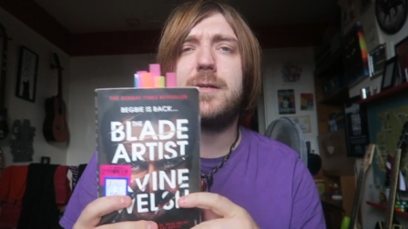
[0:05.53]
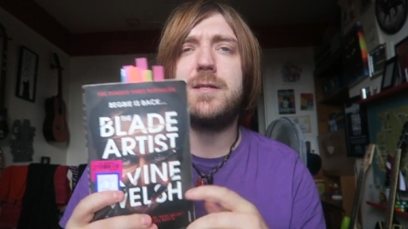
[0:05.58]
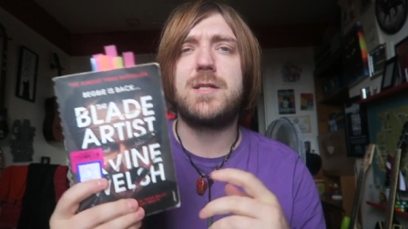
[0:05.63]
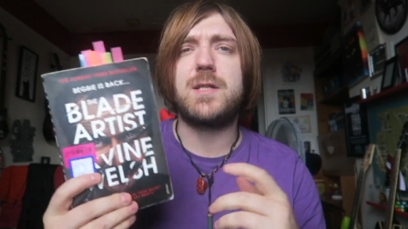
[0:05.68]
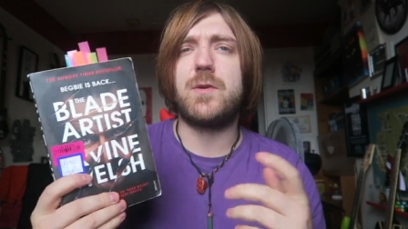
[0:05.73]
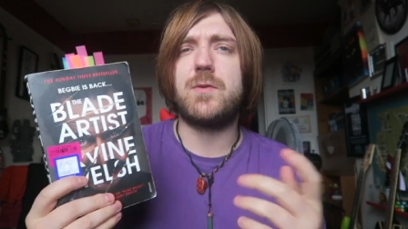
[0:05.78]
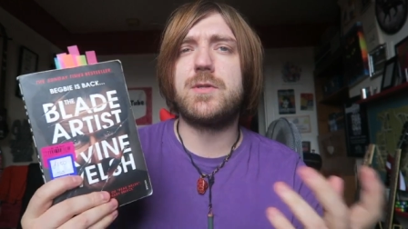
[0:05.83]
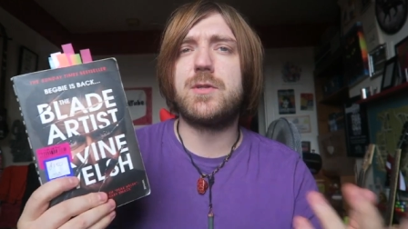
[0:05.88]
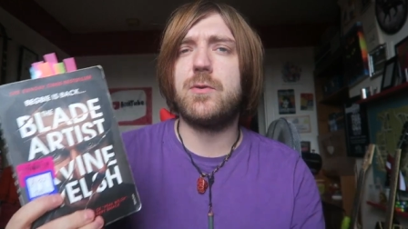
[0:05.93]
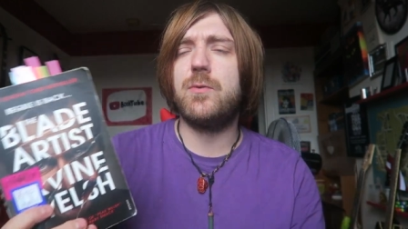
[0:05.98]

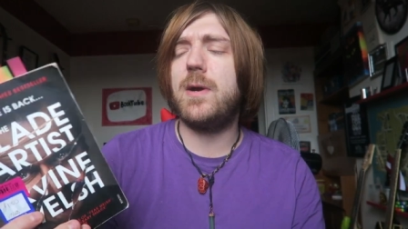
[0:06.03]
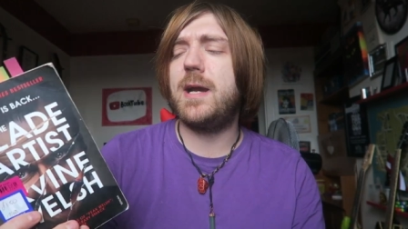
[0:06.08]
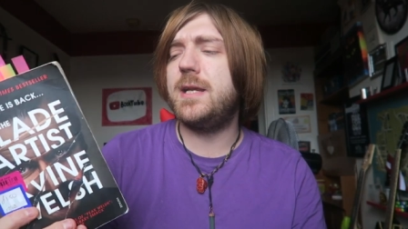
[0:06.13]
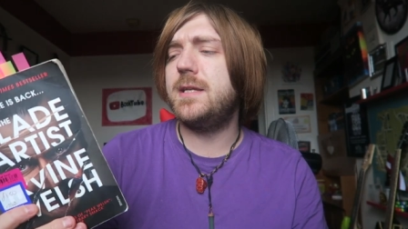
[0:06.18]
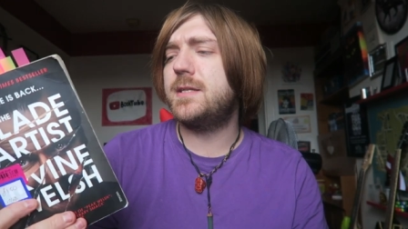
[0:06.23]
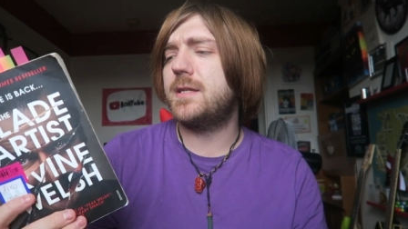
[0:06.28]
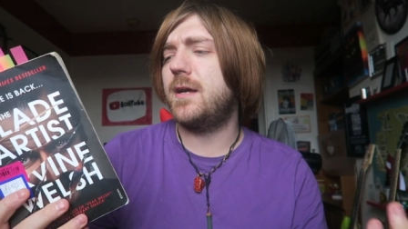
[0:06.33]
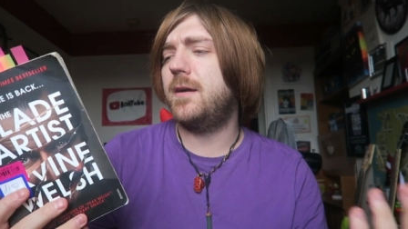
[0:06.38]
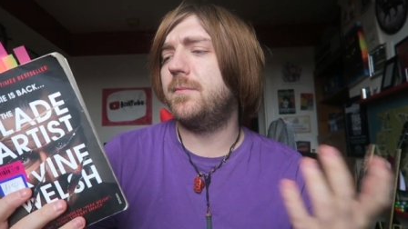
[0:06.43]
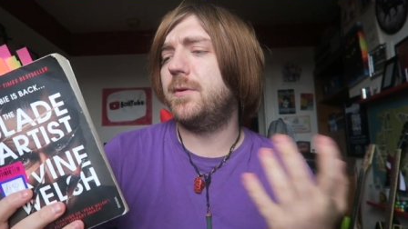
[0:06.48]
So as
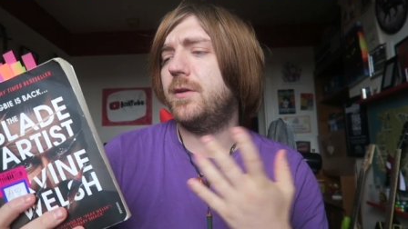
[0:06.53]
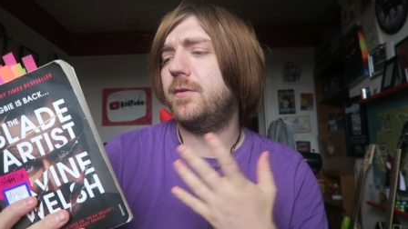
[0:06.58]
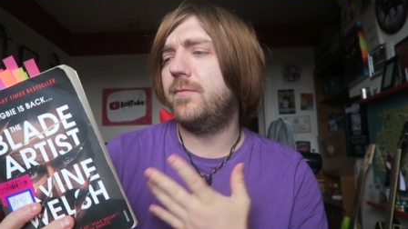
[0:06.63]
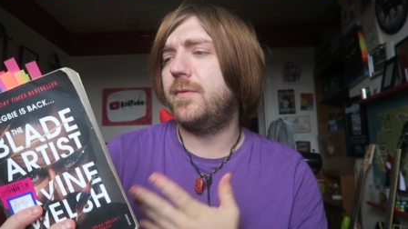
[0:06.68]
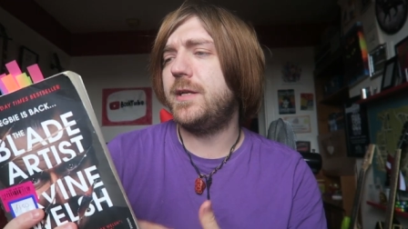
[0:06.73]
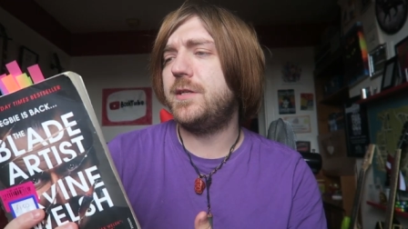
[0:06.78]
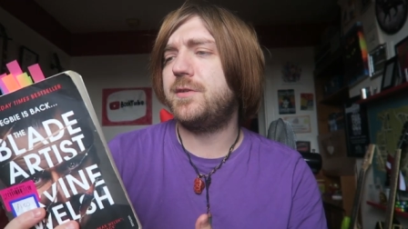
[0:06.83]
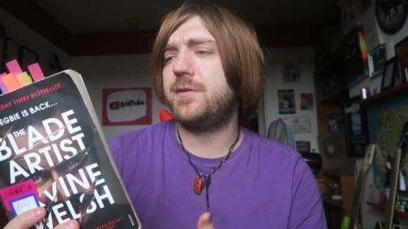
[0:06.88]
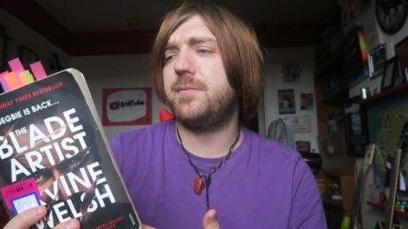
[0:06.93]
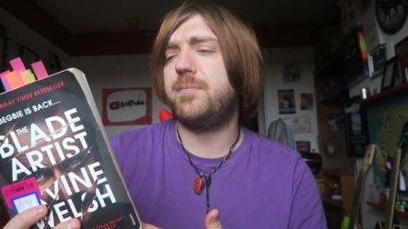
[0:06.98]
always, I'm going to
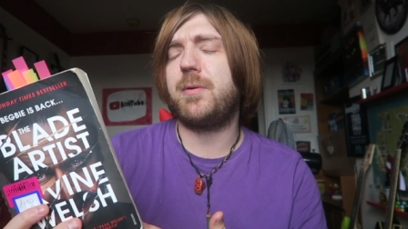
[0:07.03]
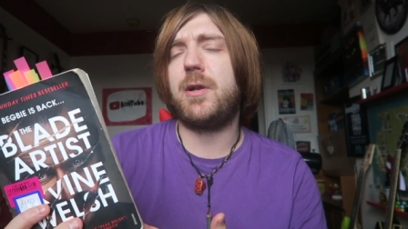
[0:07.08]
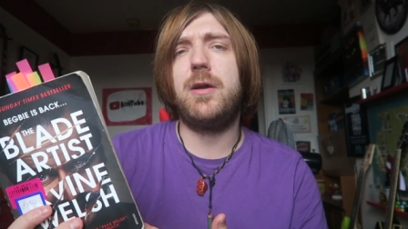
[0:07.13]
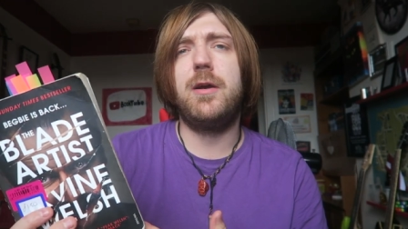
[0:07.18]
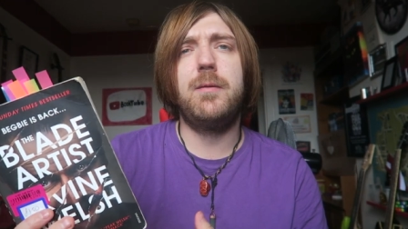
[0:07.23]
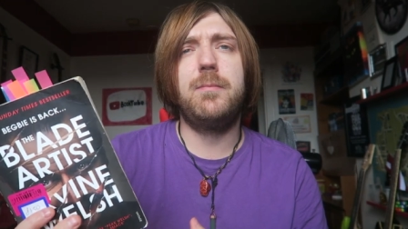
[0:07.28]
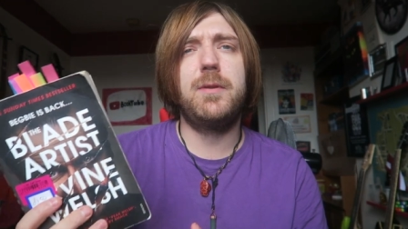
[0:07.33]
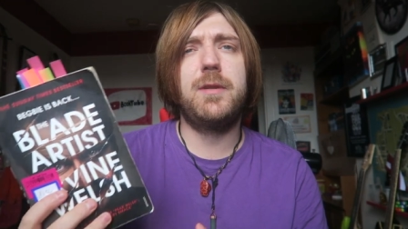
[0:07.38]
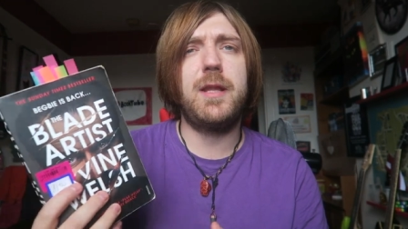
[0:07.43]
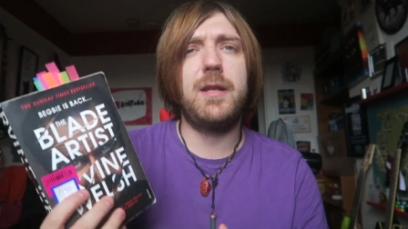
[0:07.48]
read you the
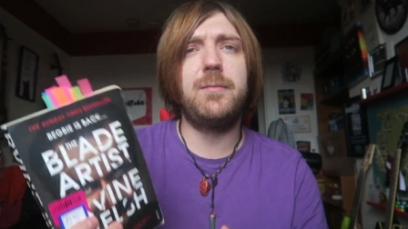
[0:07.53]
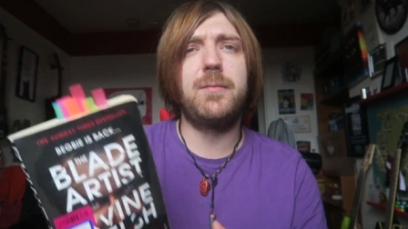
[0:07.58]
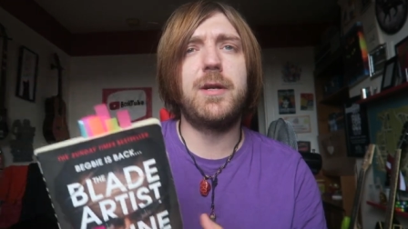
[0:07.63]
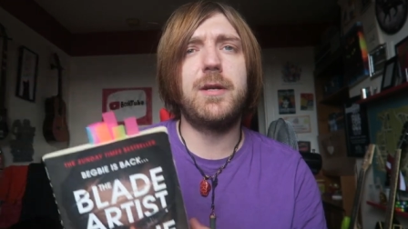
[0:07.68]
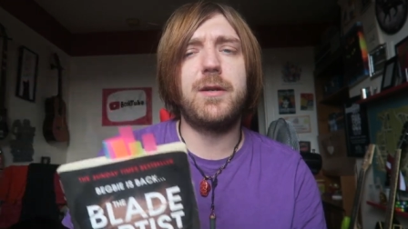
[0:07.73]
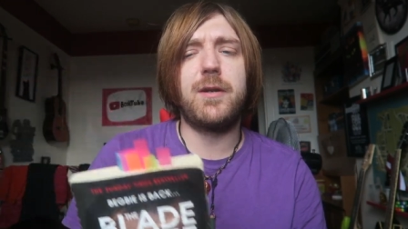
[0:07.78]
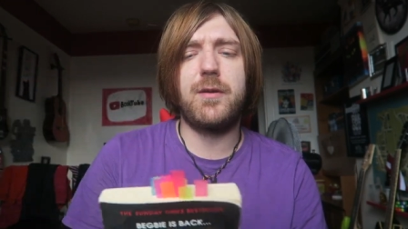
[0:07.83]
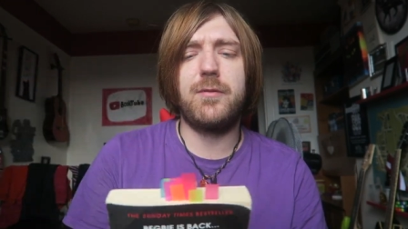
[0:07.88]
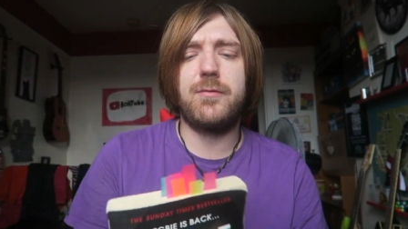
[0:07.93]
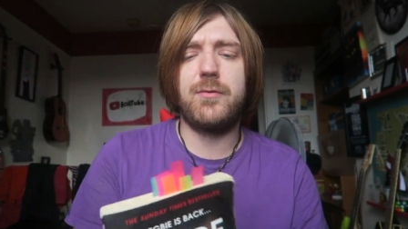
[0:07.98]
blurb, then I'm
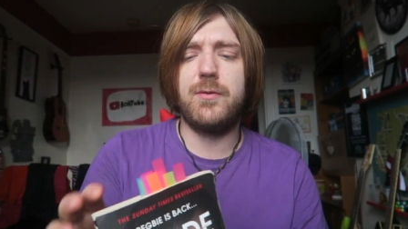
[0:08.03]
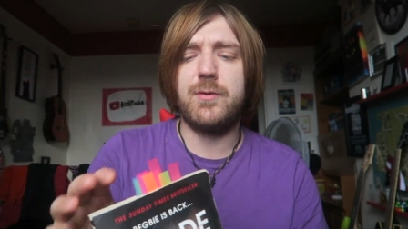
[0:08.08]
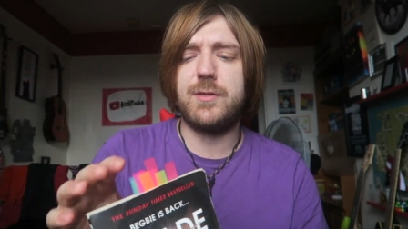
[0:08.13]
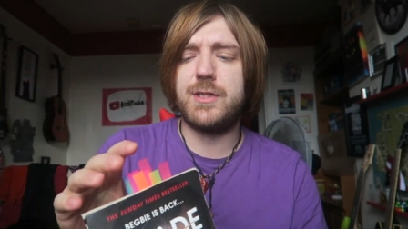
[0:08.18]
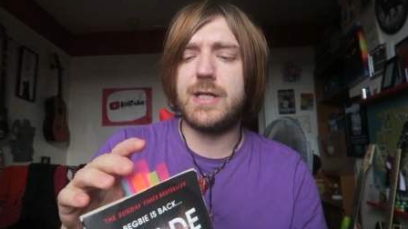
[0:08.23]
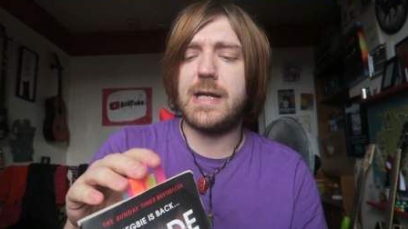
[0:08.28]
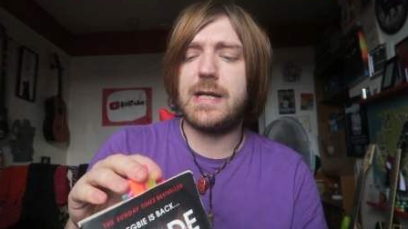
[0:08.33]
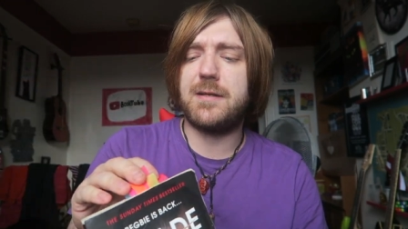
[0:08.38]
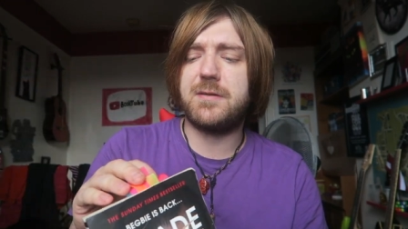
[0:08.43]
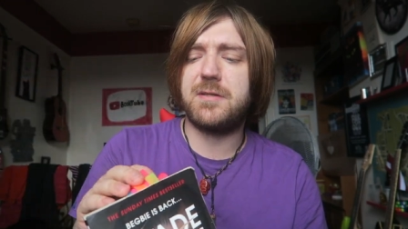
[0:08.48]
going to go through and
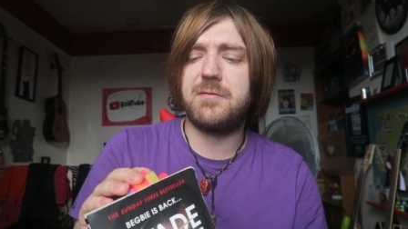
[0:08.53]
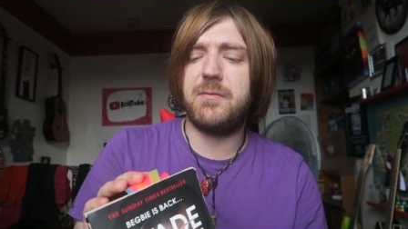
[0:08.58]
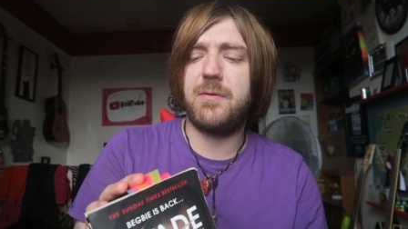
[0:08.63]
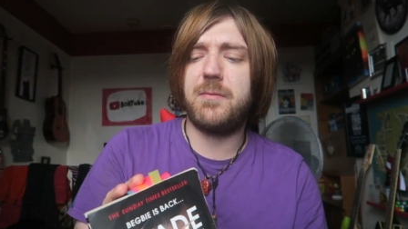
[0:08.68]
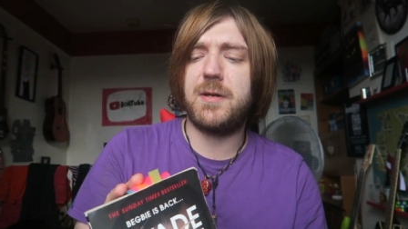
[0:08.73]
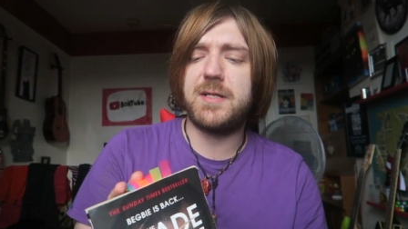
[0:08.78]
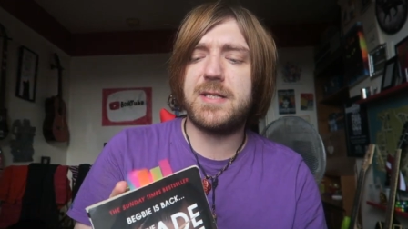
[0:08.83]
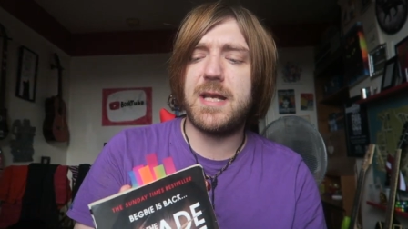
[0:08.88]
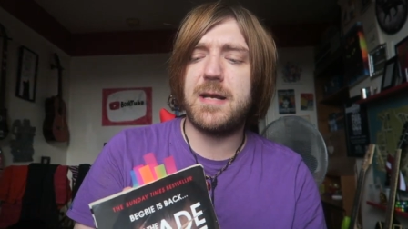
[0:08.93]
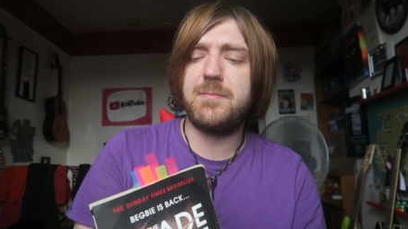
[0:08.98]
check out some of
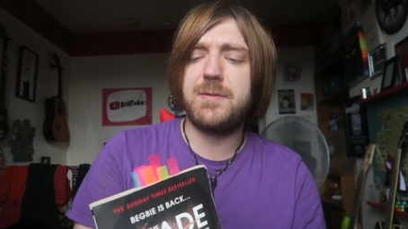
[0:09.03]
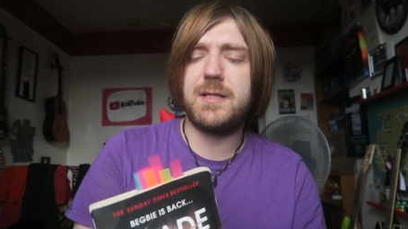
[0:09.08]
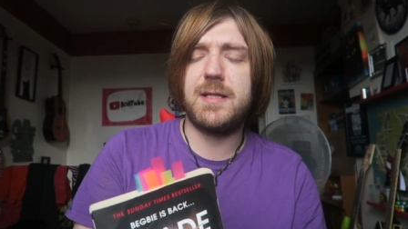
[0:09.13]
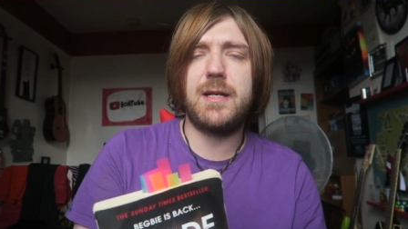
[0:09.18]
my tabs,